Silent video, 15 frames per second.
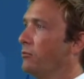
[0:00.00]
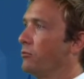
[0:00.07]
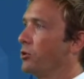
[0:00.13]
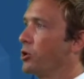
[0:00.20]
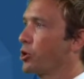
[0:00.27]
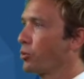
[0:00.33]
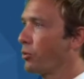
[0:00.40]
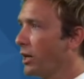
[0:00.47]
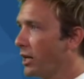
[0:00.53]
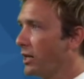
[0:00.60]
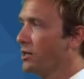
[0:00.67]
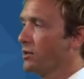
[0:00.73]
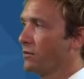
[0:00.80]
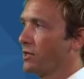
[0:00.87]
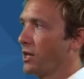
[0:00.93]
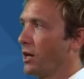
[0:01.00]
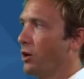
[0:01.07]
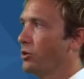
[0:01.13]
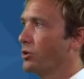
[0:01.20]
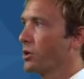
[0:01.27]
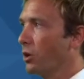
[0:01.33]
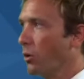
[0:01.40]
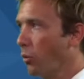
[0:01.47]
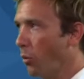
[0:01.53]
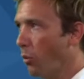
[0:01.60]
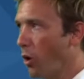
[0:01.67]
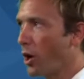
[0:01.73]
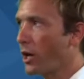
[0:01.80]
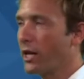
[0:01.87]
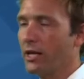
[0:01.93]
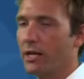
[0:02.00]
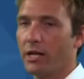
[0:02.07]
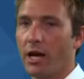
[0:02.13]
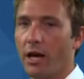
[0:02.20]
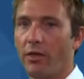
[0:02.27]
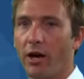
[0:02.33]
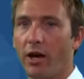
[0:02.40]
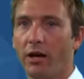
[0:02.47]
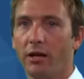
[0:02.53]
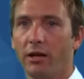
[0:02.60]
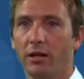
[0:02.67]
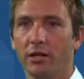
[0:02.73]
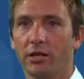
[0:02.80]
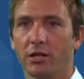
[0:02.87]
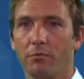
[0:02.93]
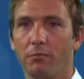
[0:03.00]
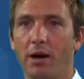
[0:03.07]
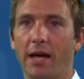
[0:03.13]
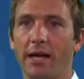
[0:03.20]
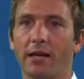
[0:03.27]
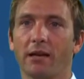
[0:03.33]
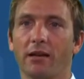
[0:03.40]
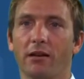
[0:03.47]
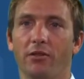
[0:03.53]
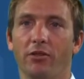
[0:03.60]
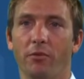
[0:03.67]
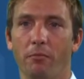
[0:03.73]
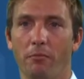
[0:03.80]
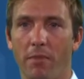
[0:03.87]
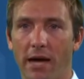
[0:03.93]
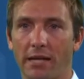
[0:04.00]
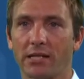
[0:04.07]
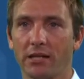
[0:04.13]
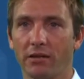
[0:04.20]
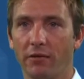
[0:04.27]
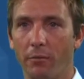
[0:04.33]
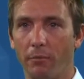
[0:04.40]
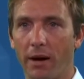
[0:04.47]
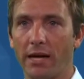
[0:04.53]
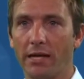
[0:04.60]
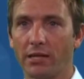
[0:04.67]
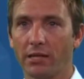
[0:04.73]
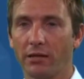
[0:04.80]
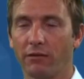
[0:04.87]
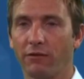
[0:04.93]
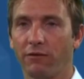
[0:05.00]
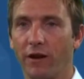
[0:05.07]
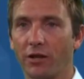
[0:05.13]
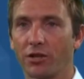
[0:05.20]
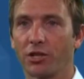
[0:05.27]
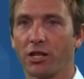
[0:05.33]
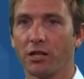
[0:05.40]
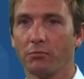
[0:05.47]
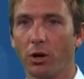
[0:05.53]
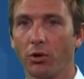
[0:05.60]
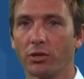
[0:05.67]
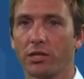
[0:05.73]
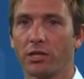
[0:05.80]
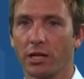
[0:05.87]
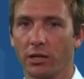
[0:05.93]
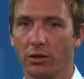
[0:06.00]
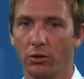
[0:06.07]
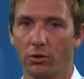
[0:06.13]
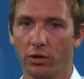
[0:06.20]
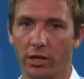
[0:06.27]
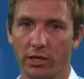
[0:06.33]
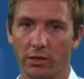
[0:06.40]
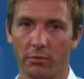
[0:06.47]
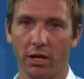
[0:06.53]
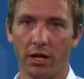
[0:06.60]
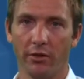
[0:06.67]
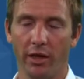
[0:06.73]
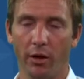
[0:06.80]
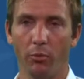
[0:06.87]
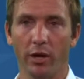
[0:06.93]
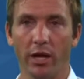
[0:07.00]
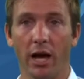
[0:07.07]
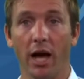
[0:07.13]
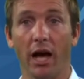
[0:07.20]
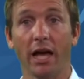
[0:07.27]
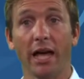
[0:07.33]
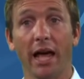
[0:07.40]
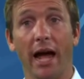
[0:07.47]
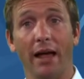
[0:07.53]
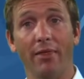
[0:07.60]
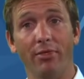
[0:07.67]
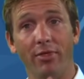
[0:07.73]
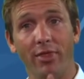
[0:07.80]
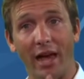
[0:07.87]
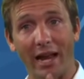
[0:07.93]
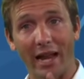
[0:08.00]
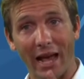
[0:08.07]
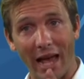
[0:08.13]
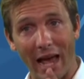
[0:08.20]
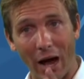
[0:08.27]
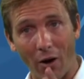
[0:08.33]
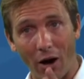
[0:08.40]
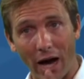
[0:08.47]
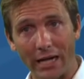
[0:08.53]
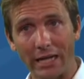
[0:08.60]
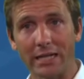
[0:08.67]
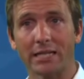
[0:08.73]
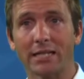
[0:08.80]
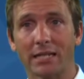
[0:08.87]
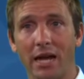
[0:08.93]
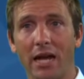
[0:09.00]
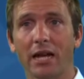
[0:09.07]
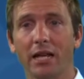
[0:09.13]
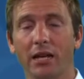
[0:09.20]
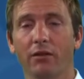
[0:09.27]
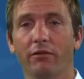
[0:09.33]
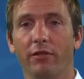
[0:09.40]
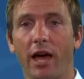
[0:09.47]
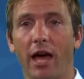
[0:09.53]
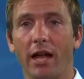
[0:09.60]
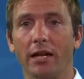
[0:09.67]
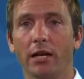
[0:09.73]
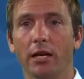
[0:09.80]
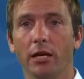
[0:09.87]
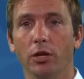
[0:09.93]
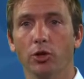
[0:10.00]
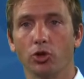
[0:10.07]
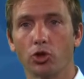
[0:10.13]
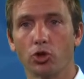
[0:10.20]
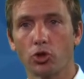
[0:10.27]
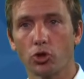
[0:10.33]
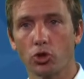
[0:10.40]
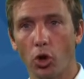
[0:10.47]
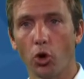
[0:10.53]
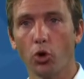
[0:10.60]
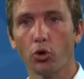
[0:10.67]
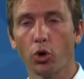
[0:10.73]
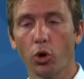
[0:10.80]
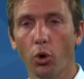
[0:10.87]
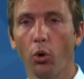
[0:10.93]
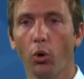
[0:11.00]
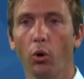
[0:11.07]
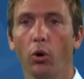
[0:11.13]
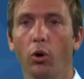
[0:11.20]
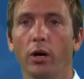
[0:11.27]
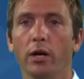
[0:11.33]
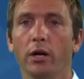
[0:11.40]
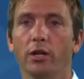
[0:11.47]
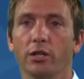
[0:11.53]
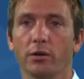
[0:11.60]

trillions of cells working together to make the massive, amazing, functioning multicellular organism that we are, and that our understanding of that is so core to